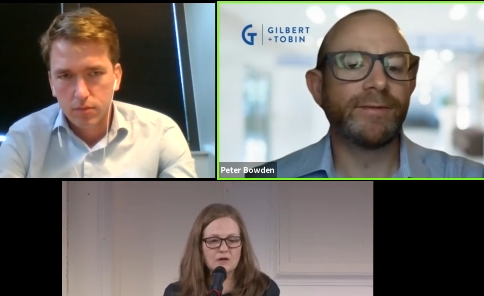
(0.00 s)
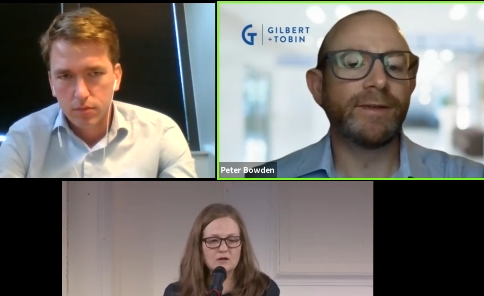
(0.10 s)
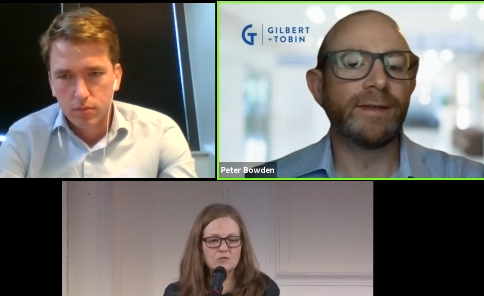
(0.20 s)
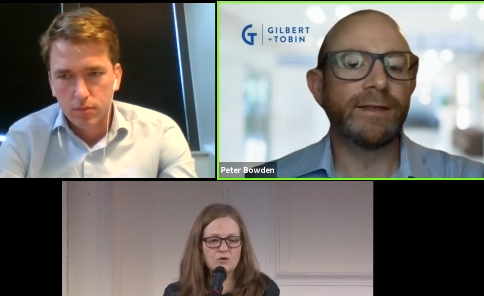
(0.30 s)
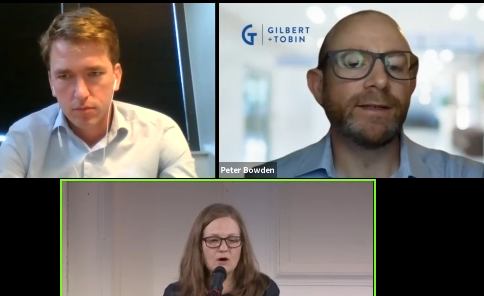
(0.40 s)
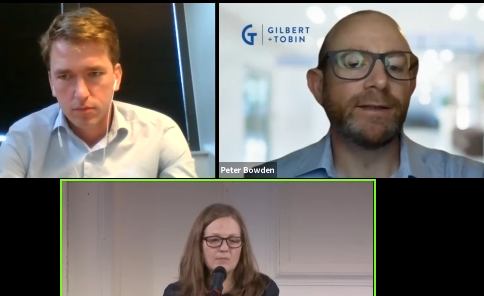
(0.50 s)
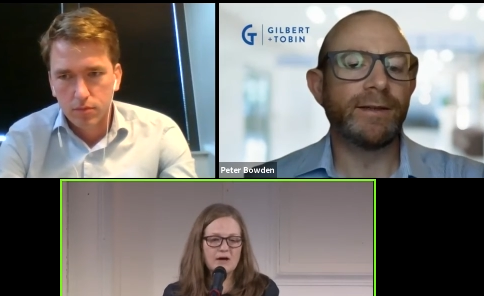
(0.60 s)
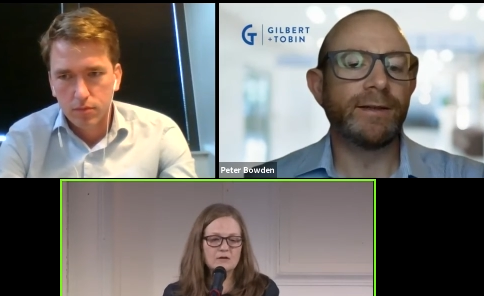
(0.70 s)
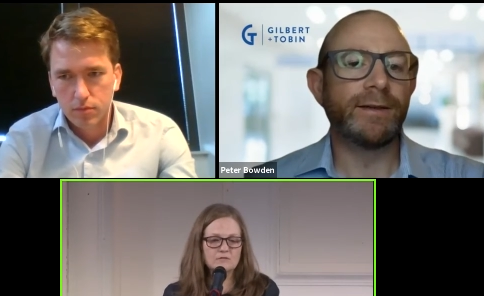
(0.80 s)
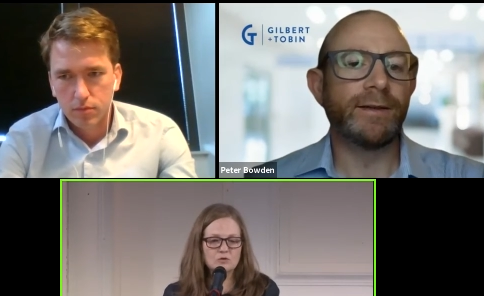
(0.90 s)
Speaker 1: that grow up
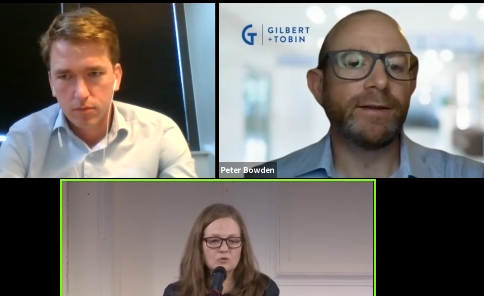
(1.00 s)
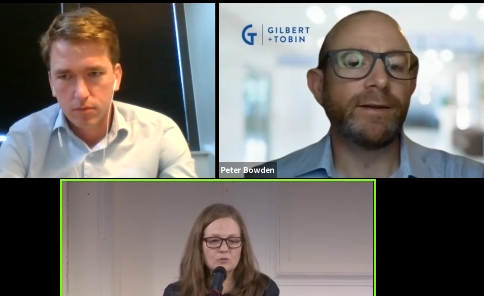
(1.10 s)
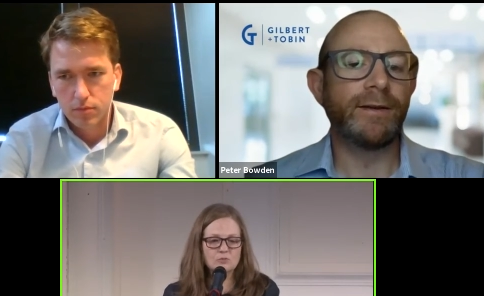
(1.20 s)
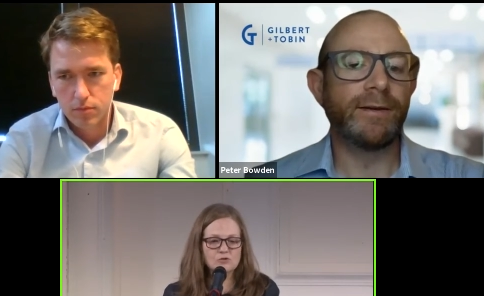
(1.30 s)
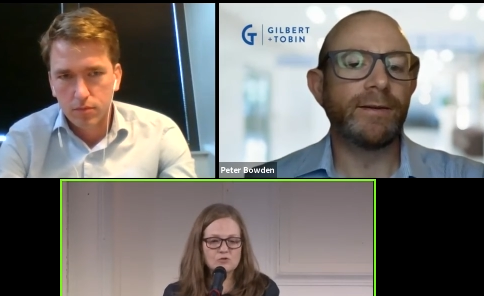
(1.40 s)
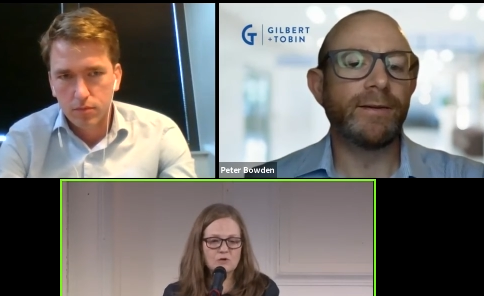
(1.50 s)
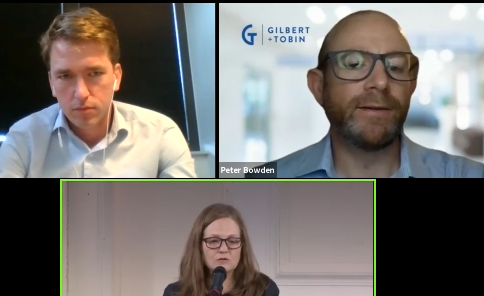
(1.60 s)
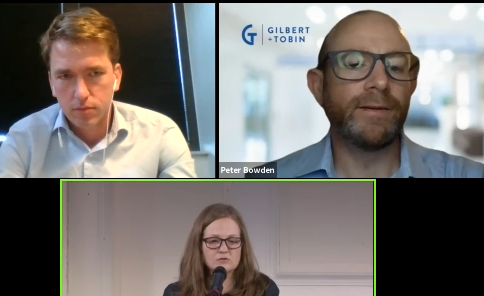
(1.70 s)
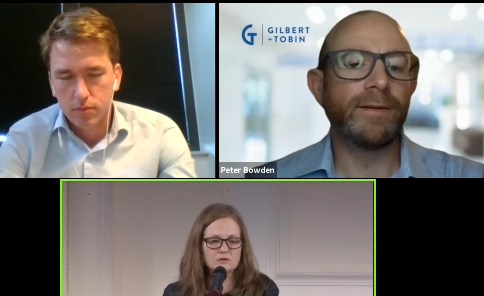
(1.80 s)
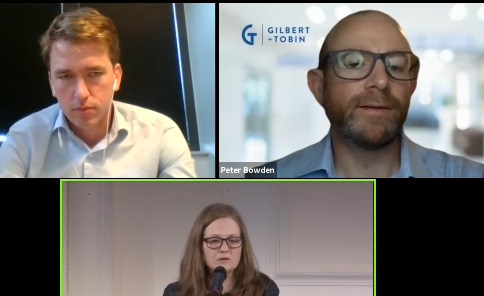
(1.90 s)
out of the corporate
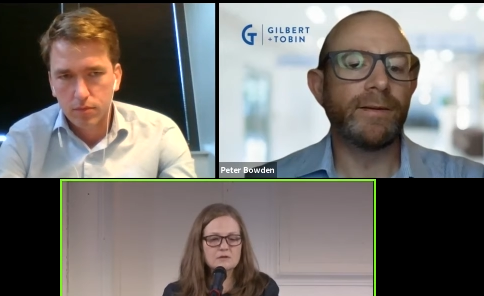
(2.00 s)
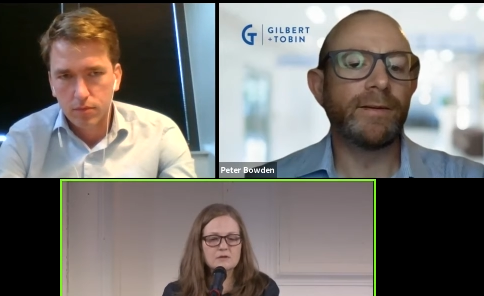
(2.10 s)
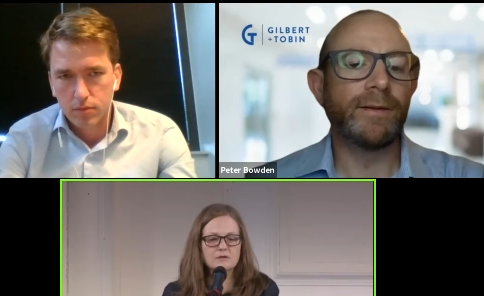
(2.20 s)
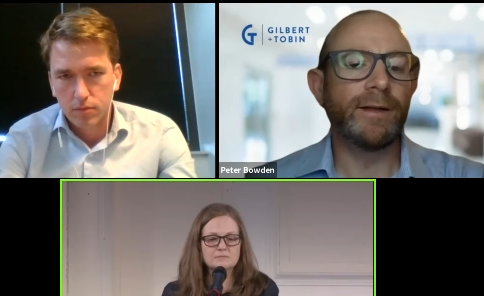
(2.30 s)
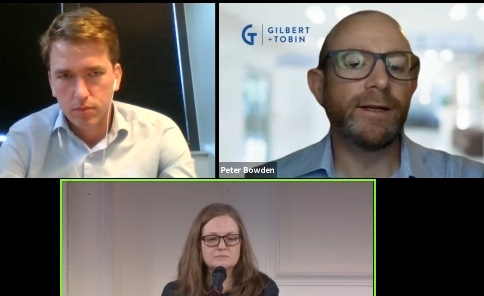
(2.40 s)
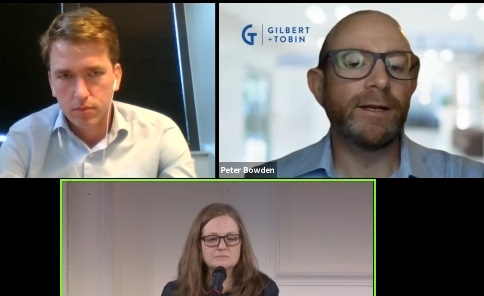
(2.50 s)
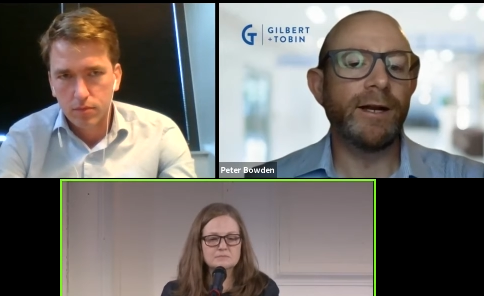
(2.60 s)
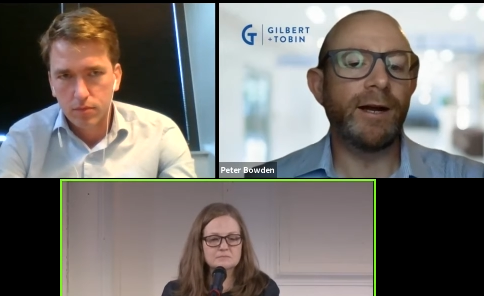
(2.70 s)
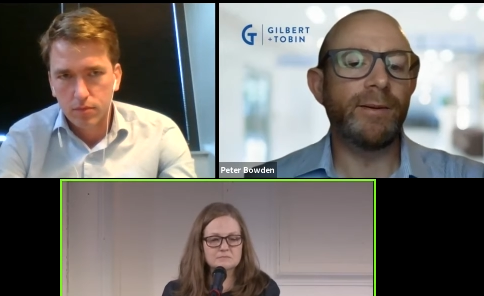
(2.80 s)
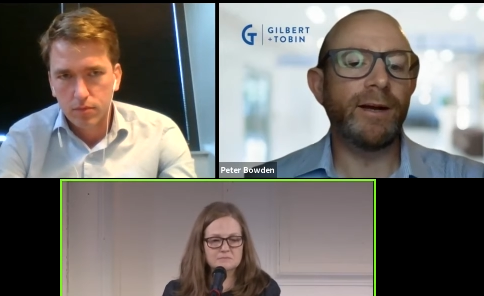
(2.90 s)
structure.
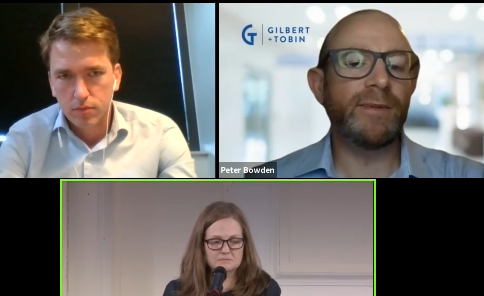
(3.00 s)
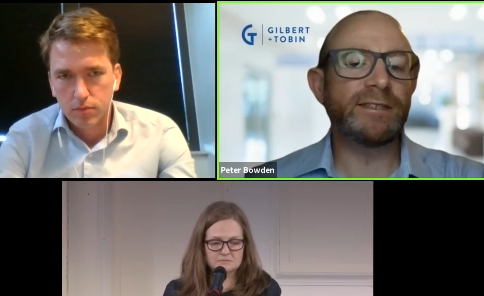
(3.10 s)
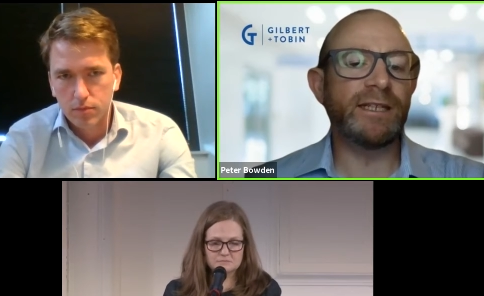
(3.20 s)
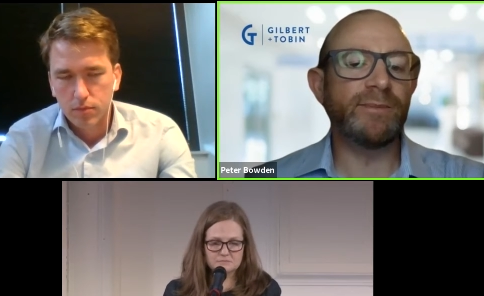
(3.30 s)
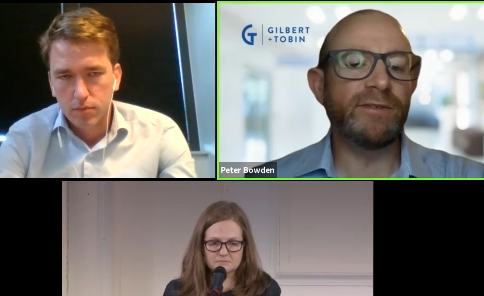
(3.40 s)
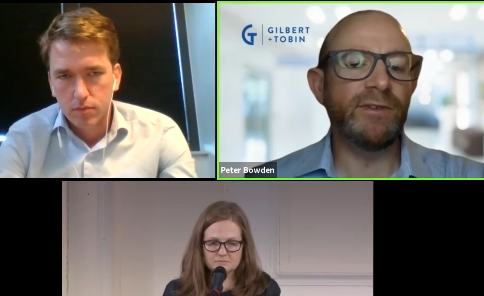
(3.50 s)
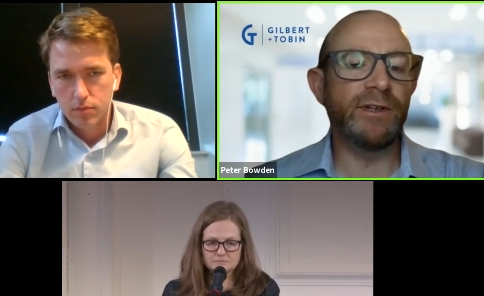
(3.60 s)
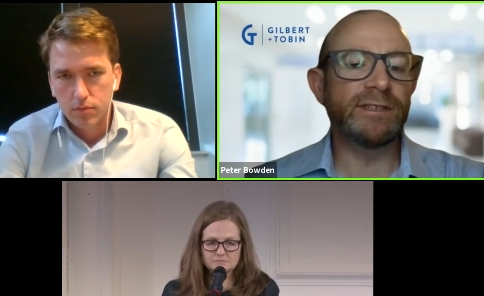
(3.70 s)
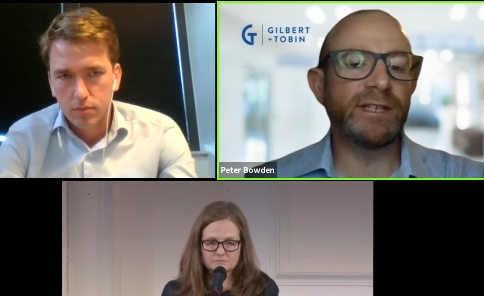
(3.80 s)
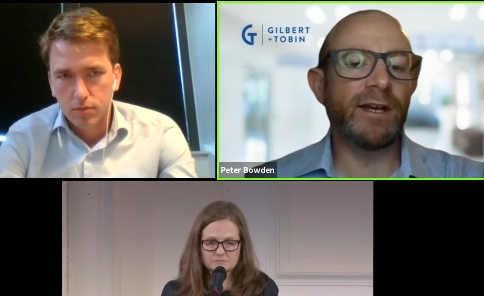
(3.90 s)
Speaker 2: I, might jump
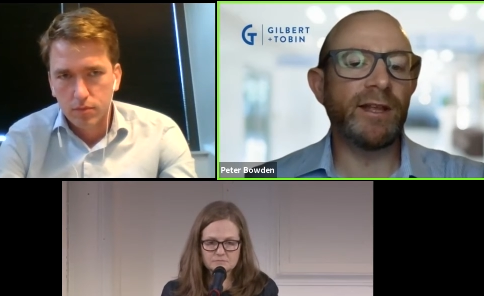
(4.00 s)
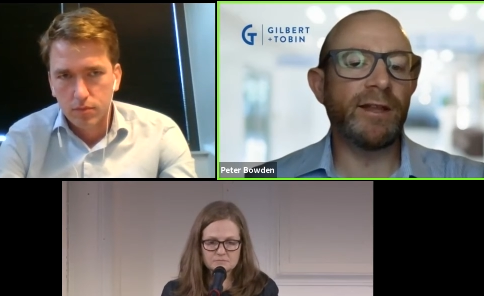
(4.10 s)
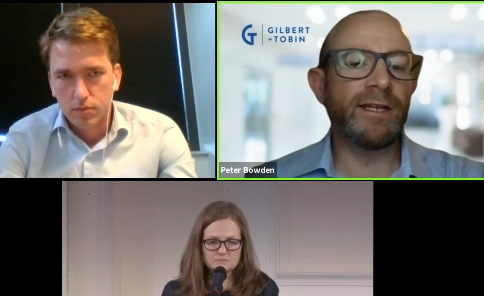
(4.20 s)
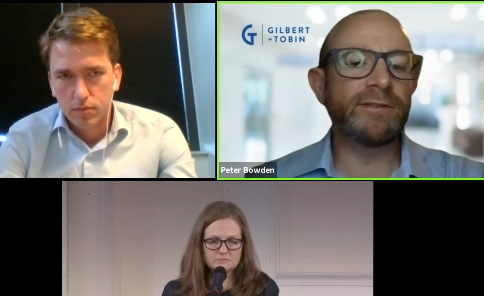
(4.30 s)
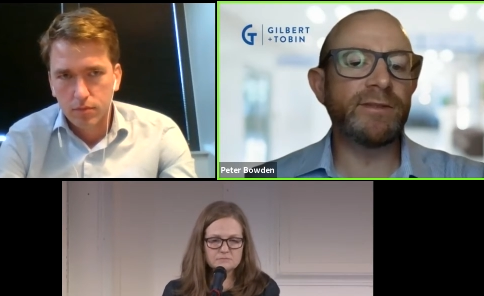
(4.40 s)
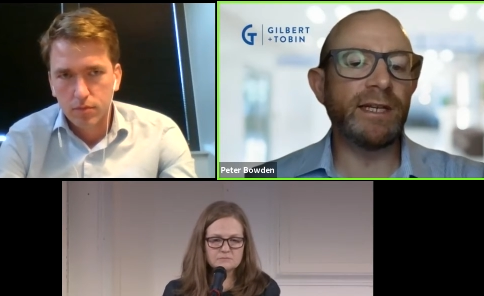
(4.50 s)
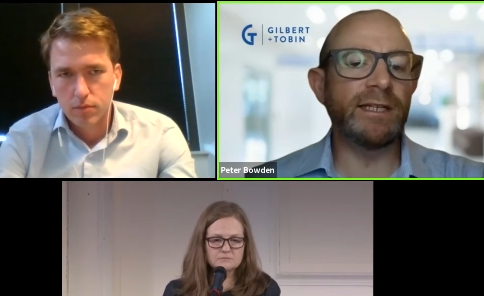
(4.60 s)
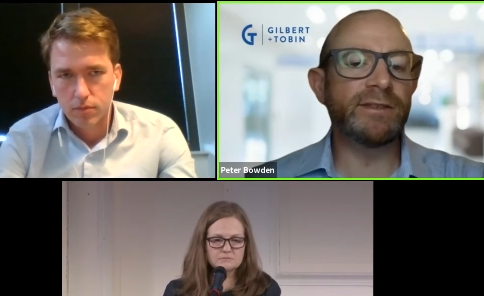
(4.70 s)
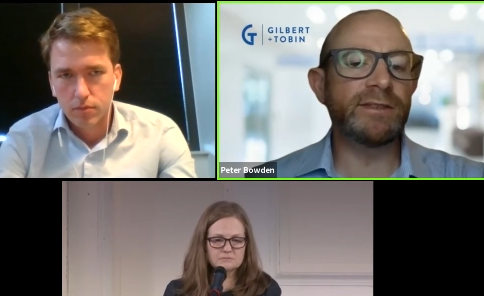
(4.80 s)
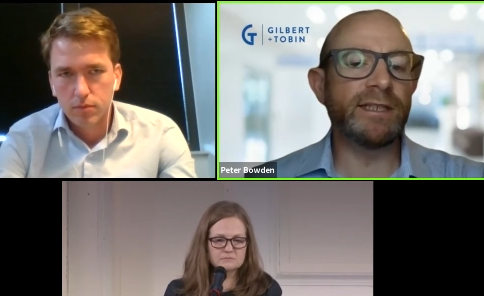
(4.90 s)
in first. I, think it's
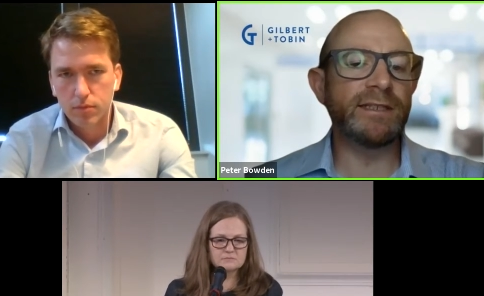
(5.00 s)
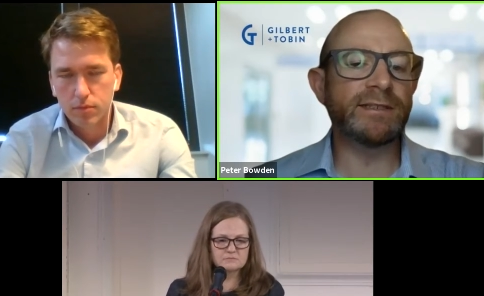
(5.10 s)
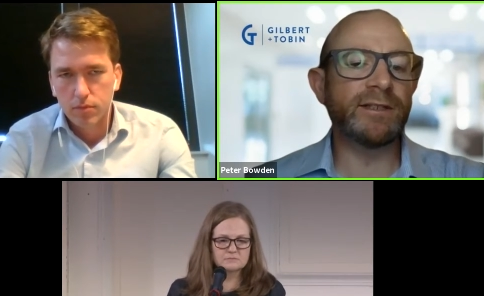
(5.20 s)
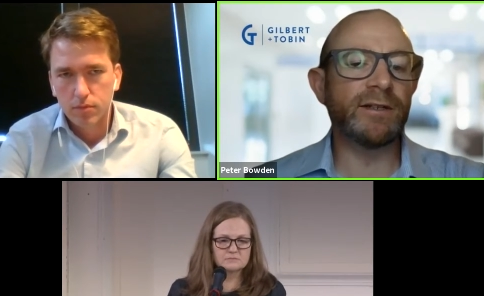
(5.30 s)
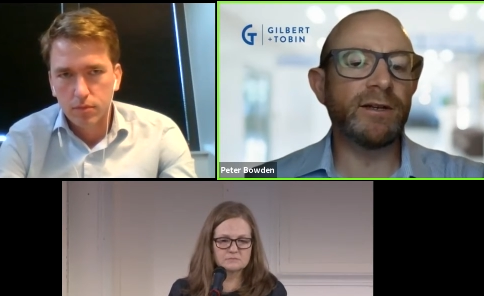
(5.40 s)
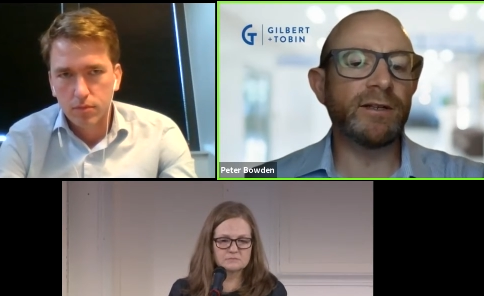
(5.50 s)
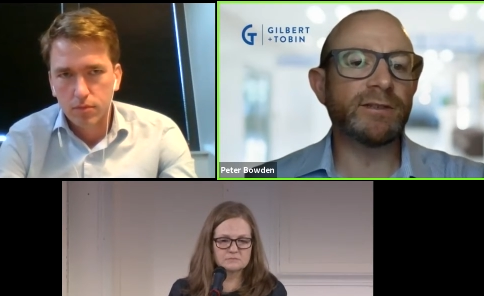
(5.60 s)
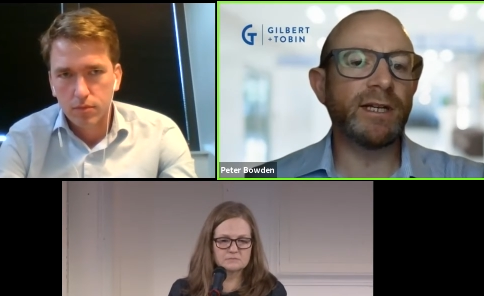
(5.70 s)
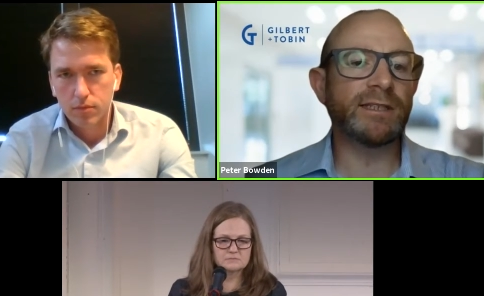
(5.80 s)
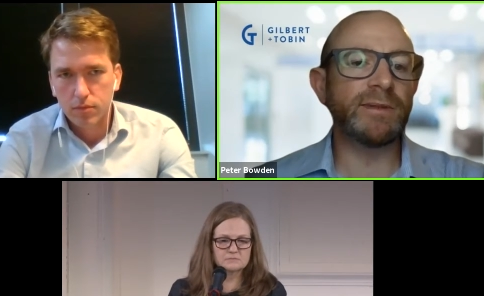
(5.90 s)
really interesting to sort of
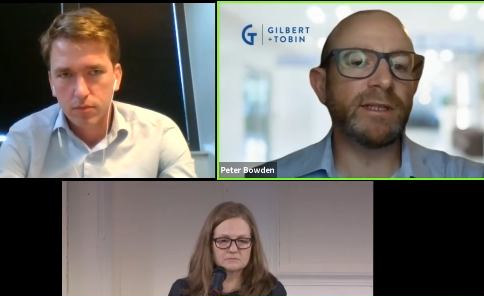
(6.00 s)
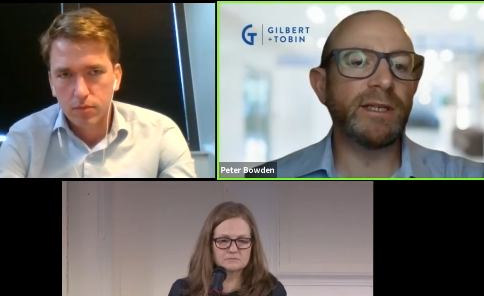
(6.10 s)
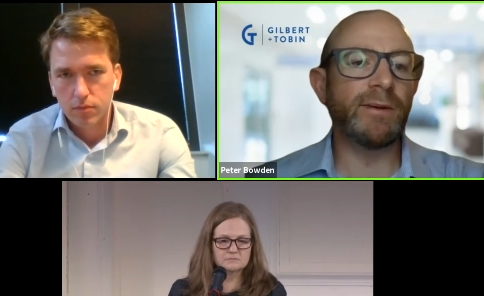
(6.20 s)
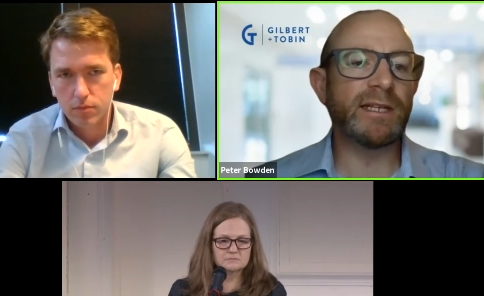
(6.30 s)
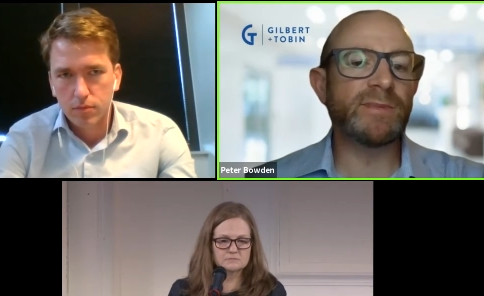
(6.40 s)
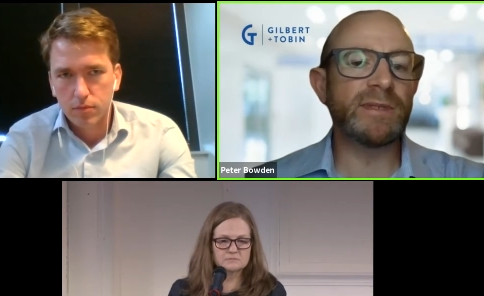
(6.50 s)
contrast with the